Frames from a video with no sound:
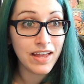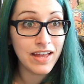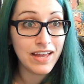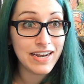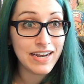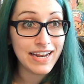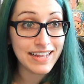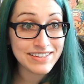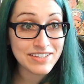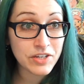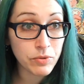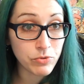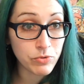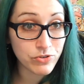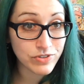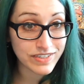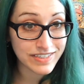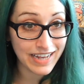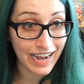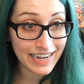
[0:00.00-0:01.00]
Lady
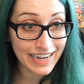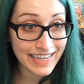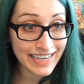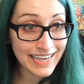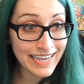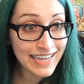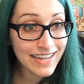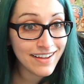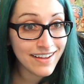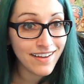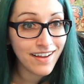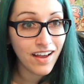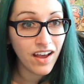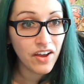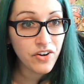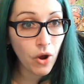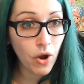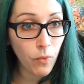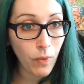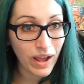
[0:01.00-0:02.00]
Kumurazaki?
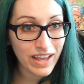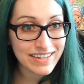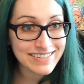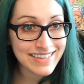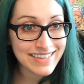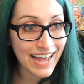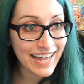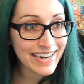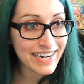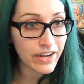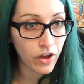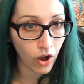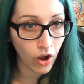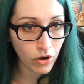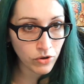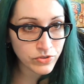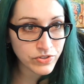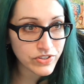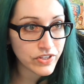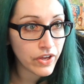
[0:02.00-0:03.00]
No way. Is that a
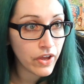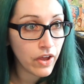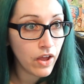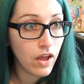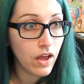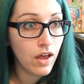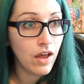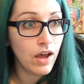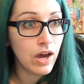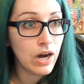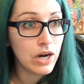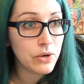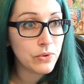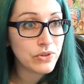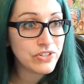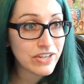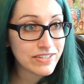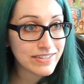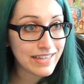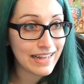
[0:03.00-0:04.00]
ghost? We
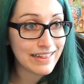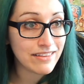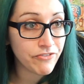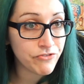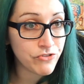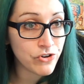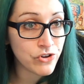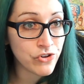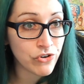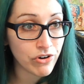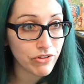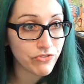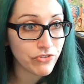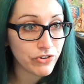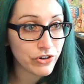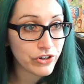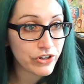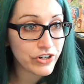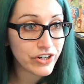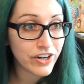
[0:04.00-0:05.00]
just held a funeral
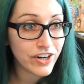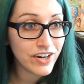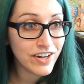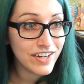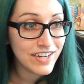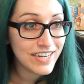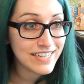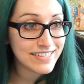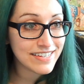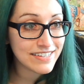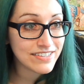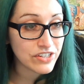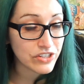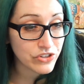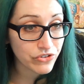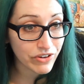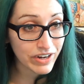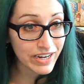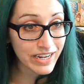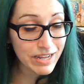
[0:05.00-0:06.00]
for her. Is this a
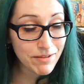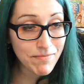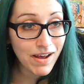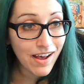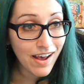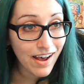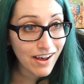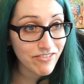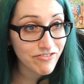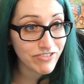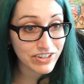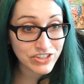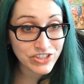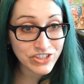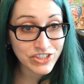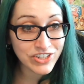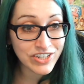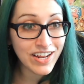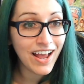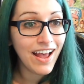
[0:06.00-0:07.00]
dream? A
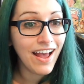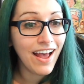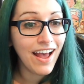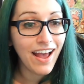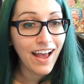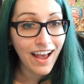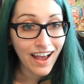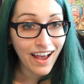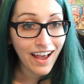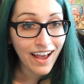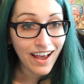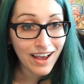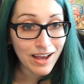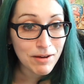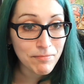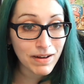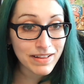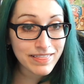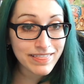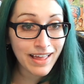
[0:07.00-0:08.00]
vision?
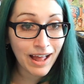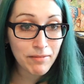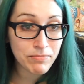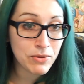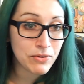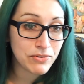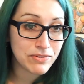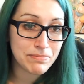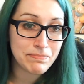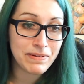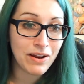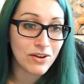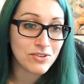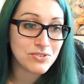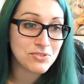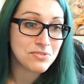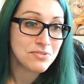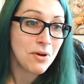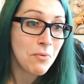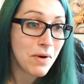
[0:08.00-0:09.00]
But that beauty belongs
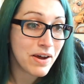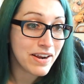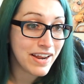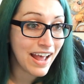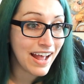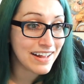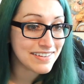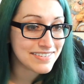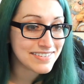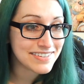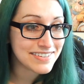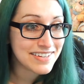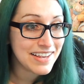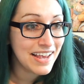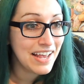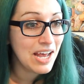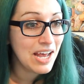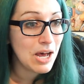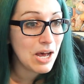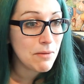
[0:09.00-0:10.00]
to no one else.
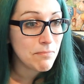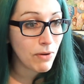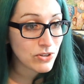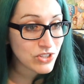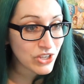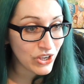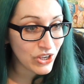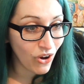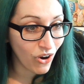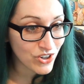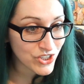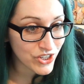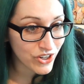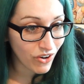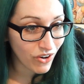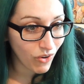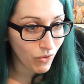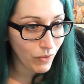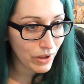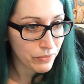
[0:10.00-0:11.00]
Boss
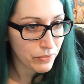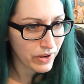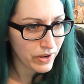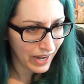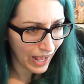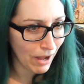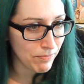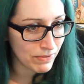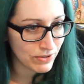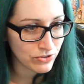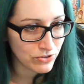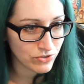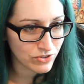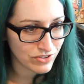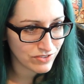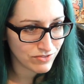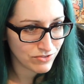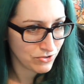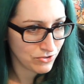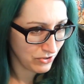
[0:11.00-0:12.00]
Kiyoshiro, wait, what happened
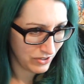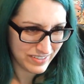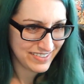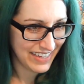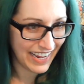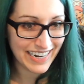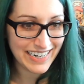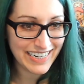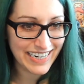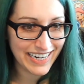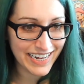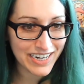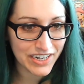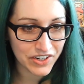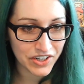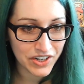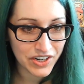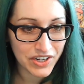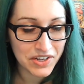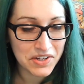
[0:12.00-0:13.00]
to his styling
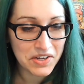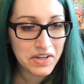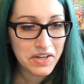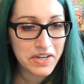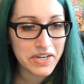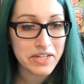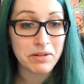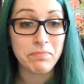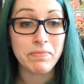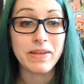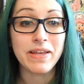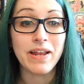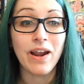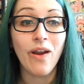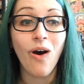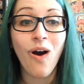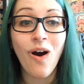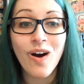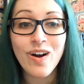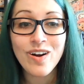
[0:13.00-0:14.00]
hair? It'll be a
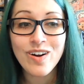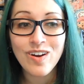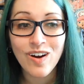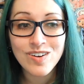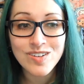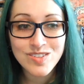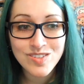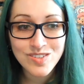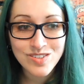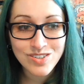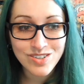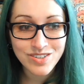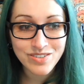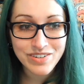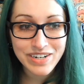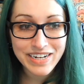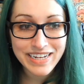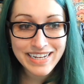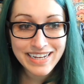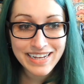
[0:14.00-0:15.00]
long, long
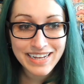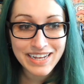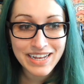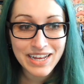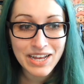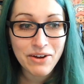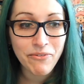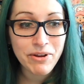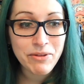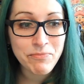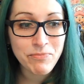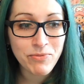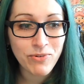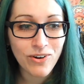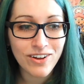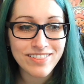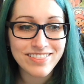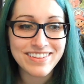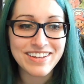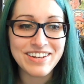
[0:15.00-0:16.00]
story. We
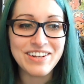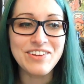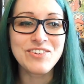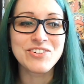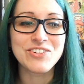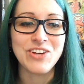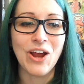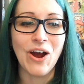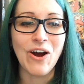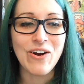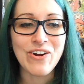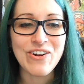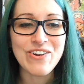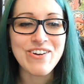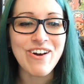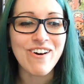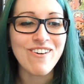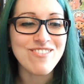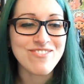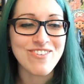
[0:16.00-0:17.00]
brought the new Shogun
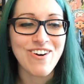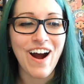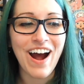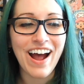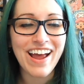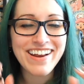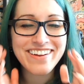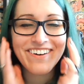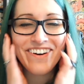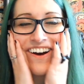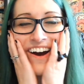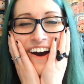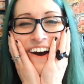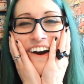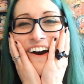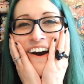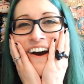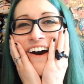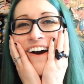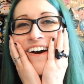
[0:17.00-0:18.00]
of Wano.
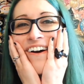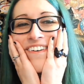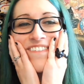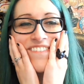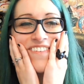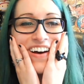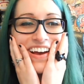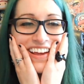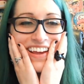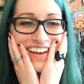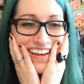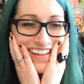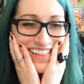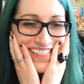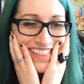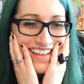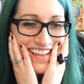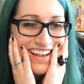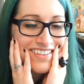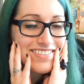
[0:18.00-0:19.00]
Oh my
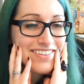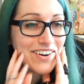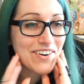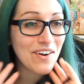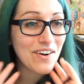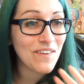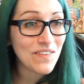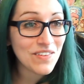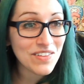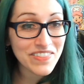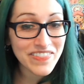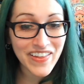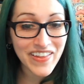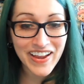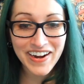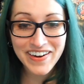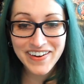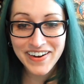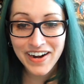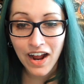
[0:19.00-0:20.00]
goodness, they're all
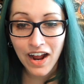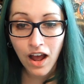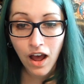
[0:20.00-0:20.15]
there.